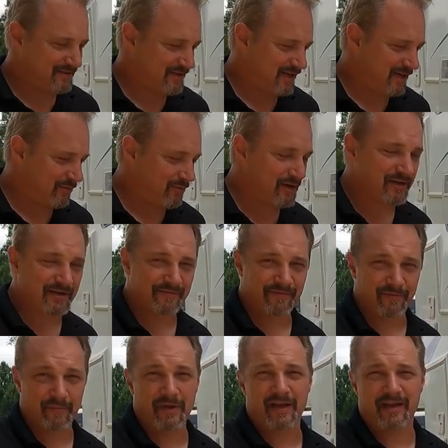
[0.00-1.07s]
It's kind of worked
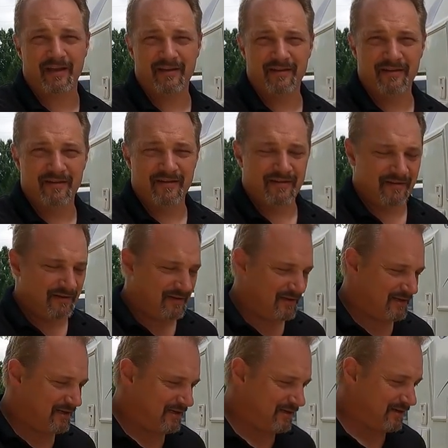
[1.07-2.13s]
for me. Uh,
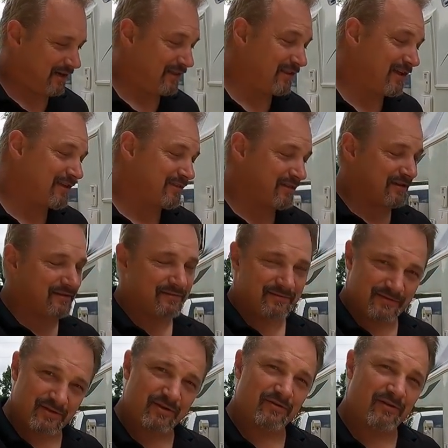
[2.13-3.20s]
I like the
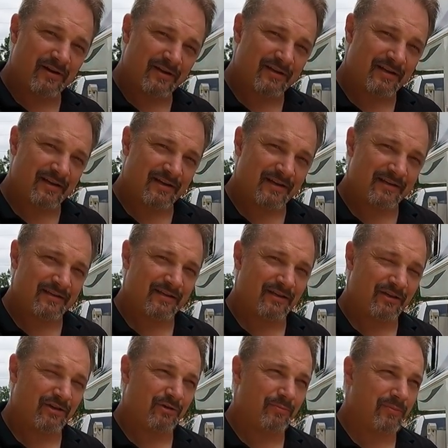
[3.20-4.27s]
screw-on kind
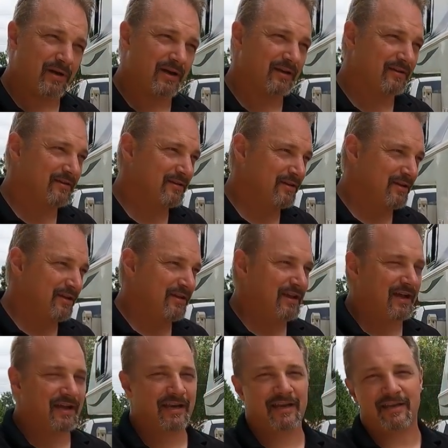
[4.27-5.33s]
too, but
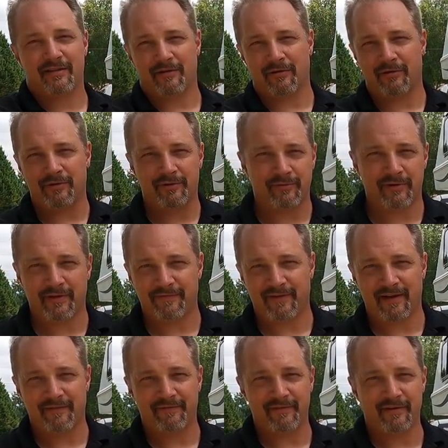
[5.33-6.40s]
I gotta get the whole
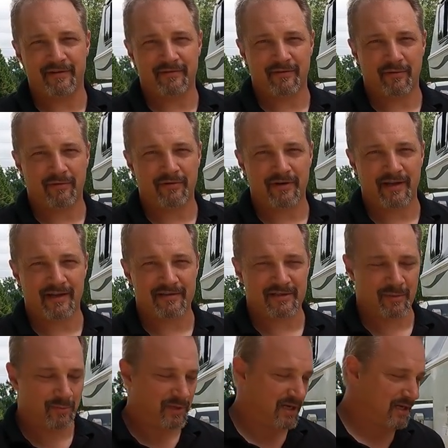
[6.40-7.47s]
twenty-five foot cord out
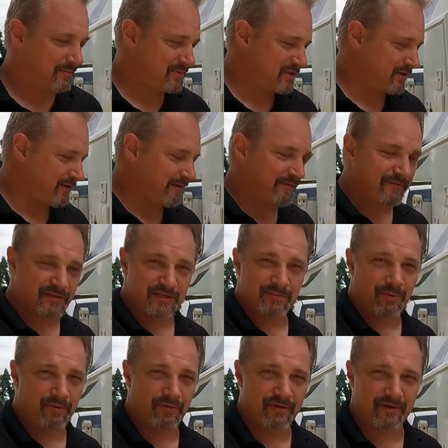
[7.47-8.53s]
sometimes. So if
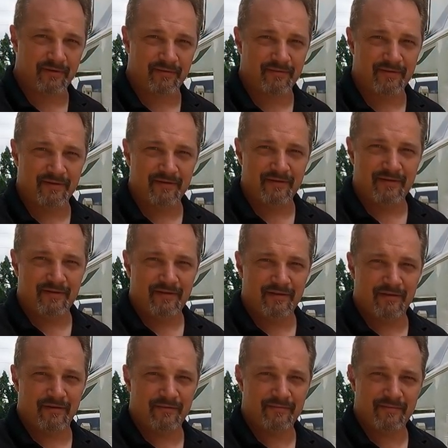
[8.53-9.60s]
just pulling,
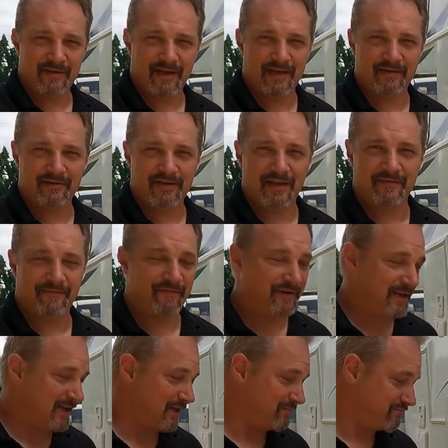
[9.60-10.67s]
you know, eight or ten
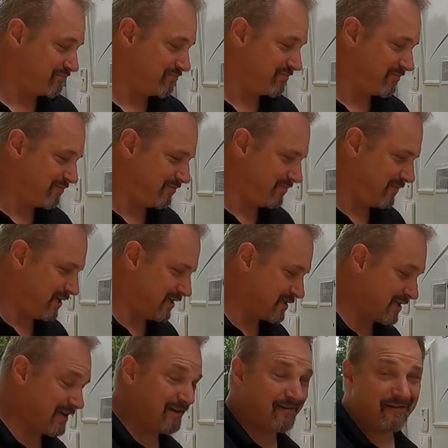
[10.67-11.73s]
foot out, it's
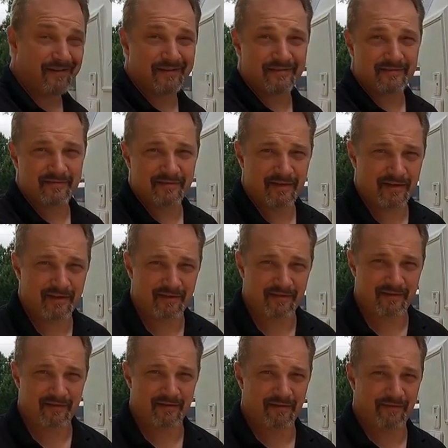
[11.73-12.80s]
kind of nice. Kind
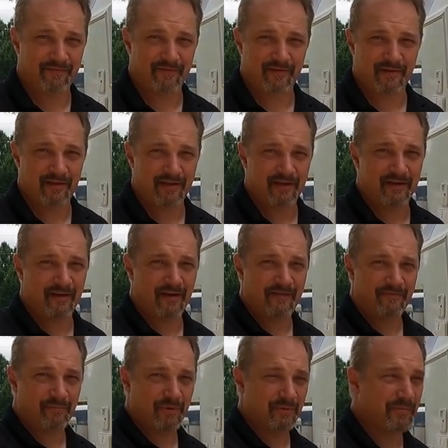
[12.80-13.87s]
of, you know, if you clean it
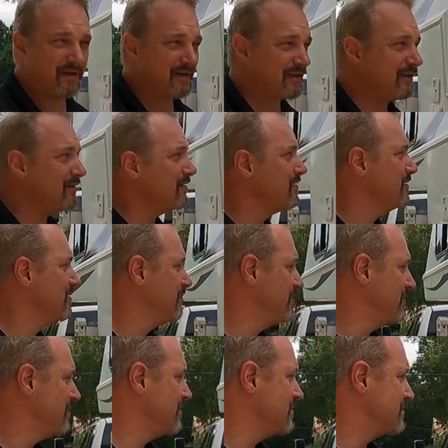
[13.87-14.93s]
off, put it back in.
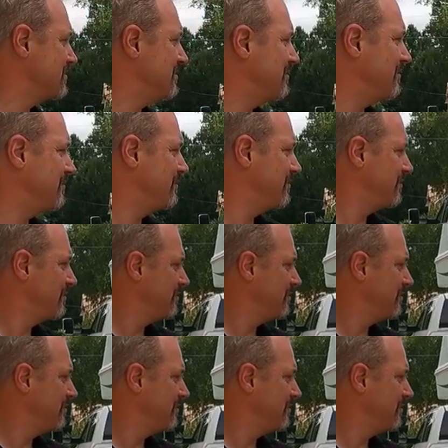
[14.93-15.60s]
So